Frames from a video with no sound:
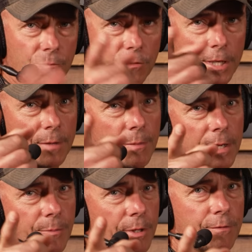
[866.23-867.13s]
Nick might
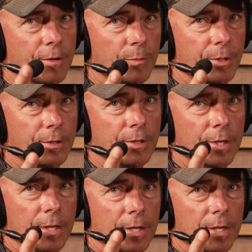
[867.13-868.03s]
have been filming
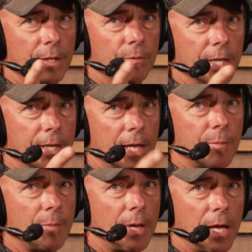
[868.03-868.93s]
when he came
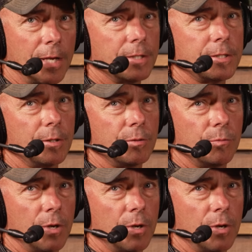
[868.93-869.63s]
up behind us at